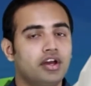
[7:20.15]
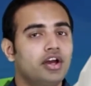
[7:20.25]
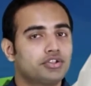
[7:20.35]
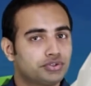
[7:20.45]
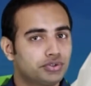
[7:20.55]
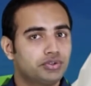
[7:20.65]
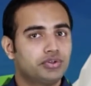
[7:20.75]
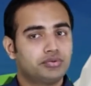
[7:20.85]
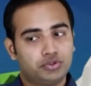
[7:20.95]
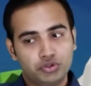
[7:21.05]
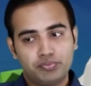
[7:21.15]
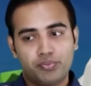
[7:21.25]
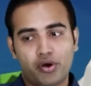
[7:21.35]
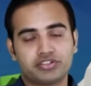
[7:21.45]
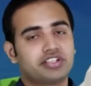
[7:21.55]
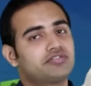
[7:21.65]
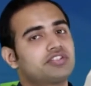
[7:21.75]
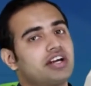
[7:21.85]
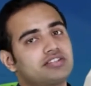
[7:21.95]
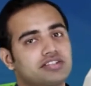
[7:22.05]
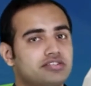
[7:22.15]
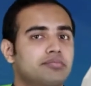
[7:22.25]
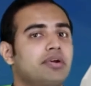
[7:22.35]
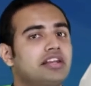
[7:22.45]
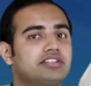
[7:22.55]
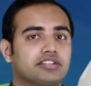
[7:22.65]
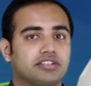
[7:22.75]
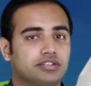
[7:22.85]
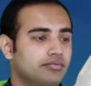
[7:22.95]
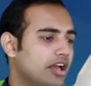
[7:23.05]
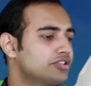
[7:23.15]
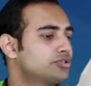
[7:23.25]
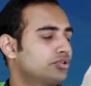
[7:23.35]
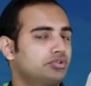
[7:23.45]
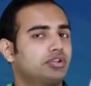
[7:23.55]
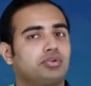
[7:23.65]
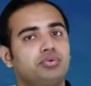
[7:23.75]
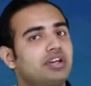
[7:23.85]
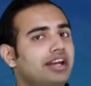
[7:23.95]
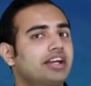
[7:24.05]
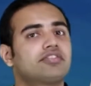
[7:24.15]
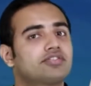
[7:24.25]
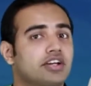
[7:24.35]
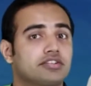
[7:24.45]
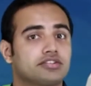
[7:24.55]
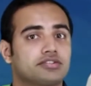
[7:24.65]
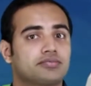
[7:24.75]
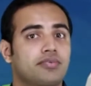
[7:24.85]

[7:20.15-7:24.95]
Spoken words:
So, two positive charges repel each other and so do the two negative charges.